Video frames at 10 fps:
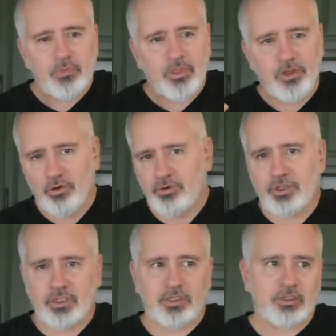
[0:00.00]

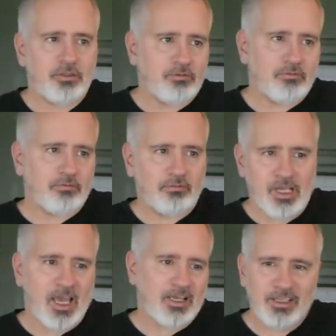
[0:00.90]
Those,
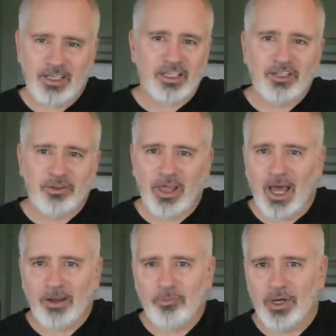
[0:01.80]
yeah, you can do
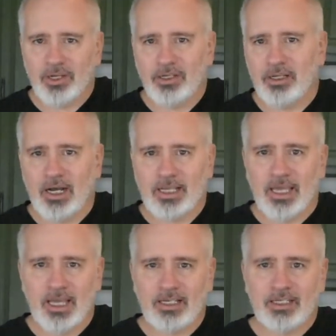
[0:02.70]
that, but
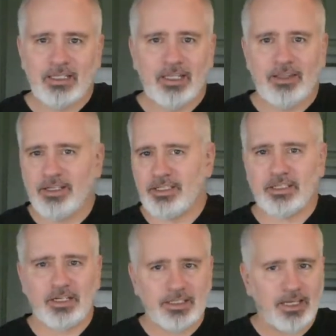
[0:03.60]
again, this is
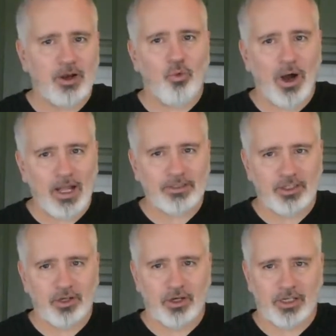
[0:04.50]
gonna take a while to
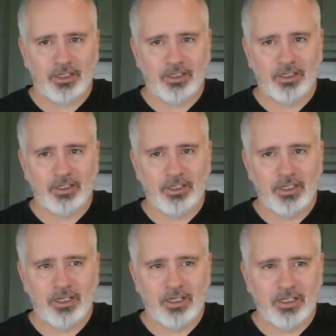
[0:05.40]
cook.
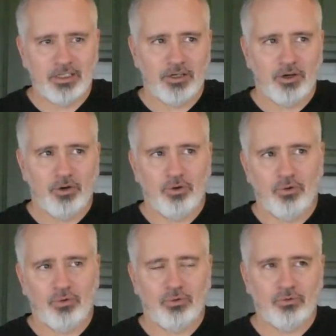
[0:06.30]

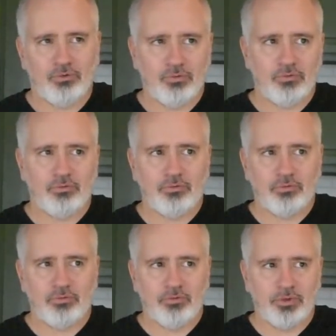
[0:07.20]
So,
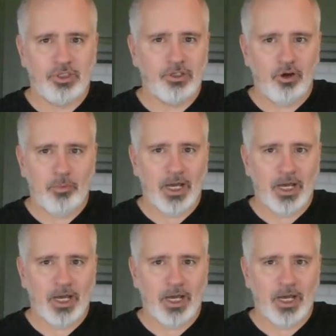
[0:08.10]
you know